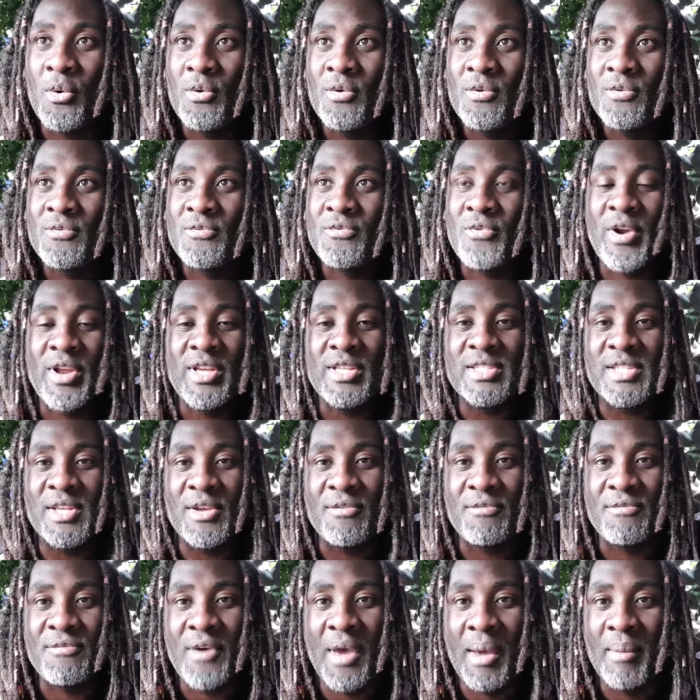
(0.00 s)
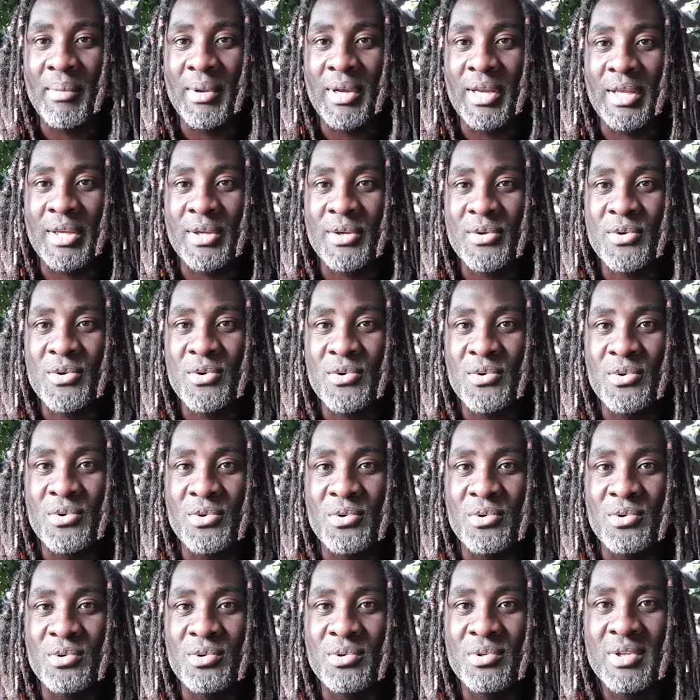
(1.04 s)
friends and family
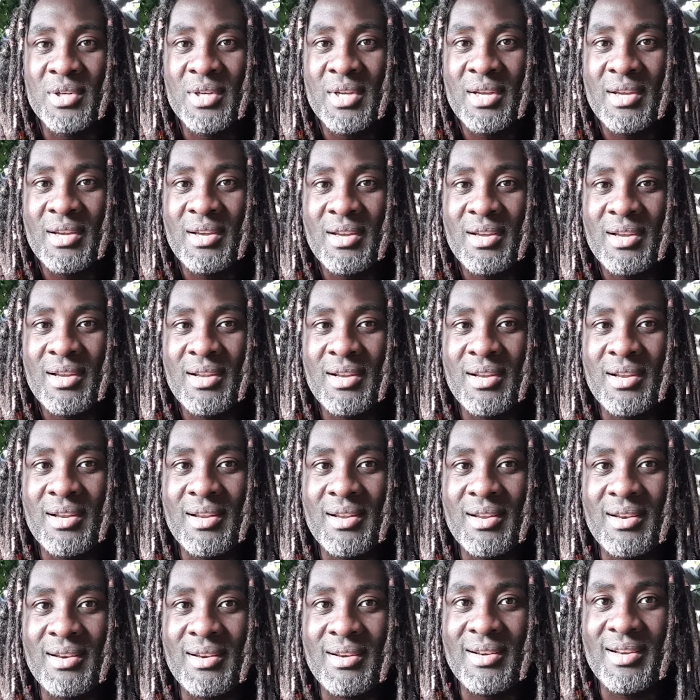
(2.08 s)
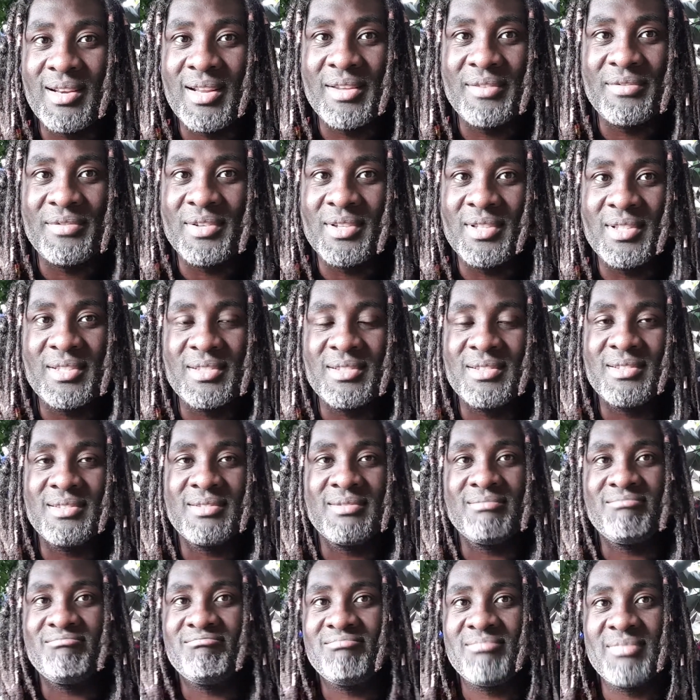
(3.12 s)
who
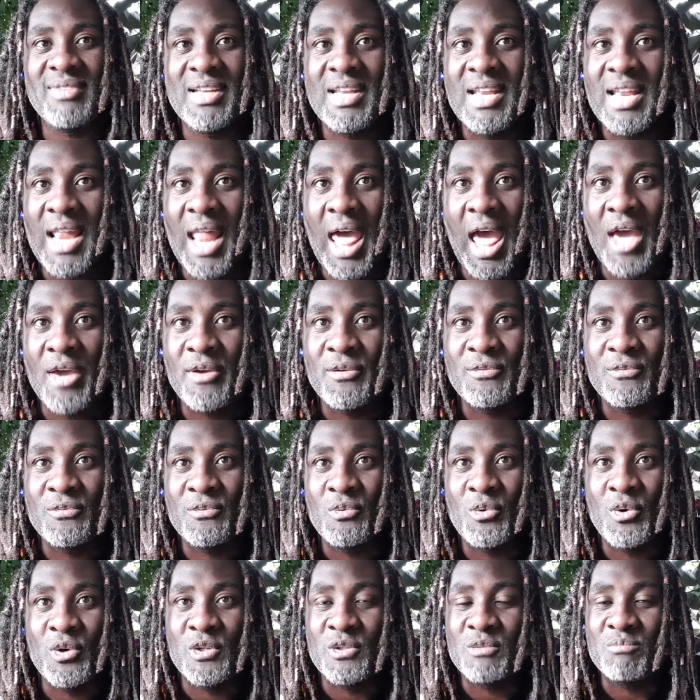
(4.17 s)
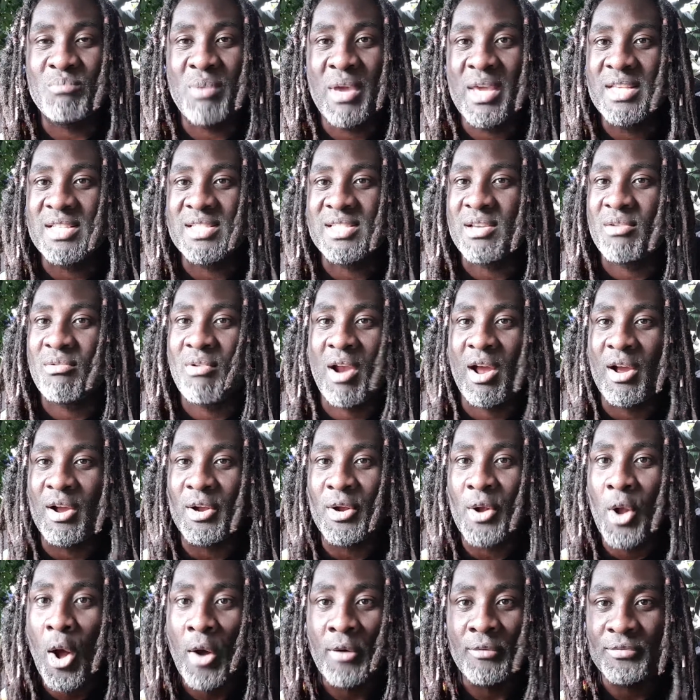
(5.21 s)
living life was based
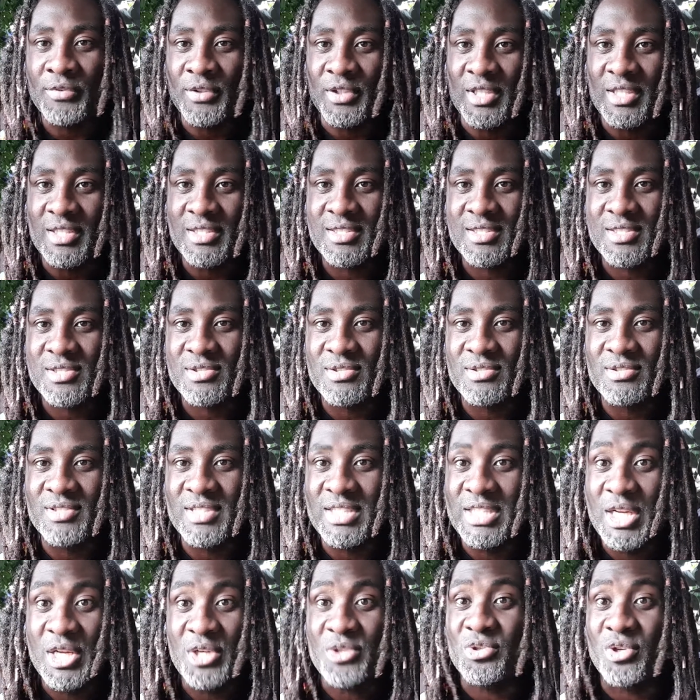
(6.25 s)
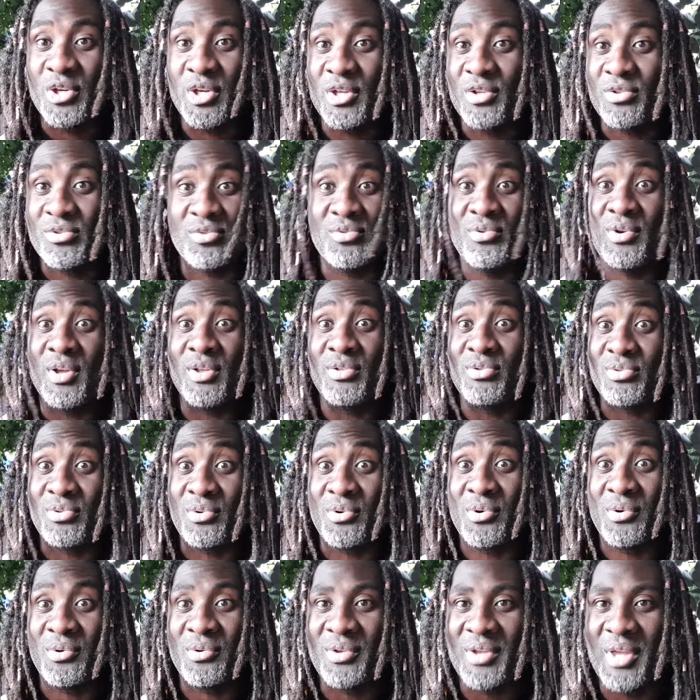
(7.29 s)
around confidence, literally through and
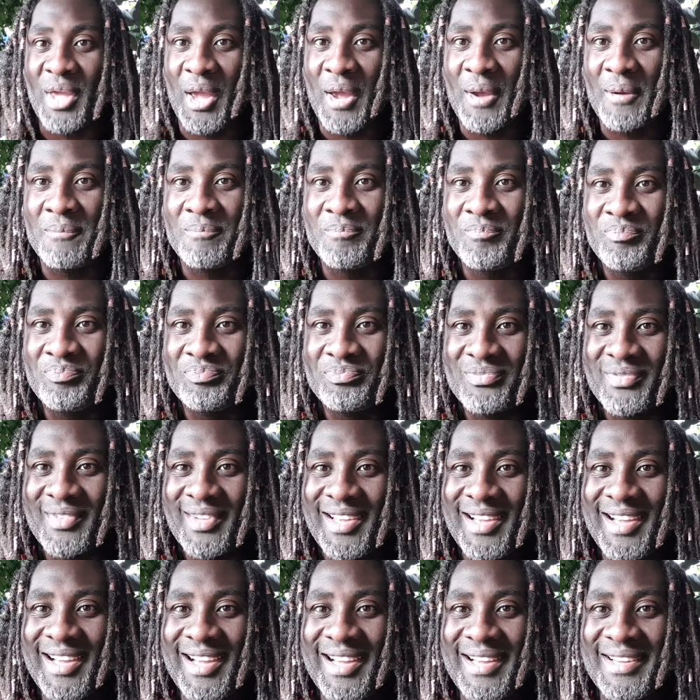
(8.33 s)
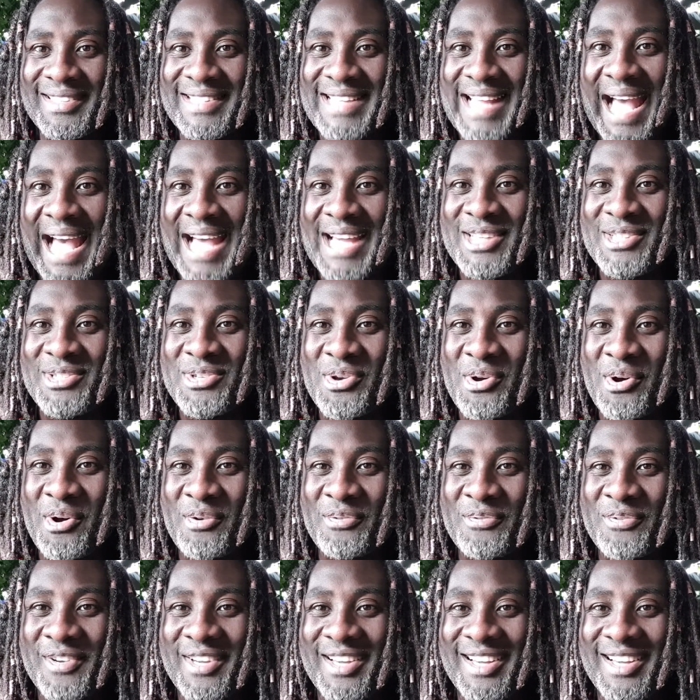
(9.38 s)
through. Yeah, the idea of